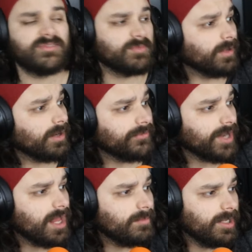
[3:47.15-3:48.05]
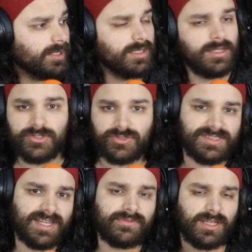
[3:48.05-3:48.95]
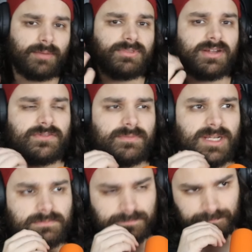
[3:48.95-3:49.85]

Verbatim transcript: It's my comfort anime, so it's definitely up there for me.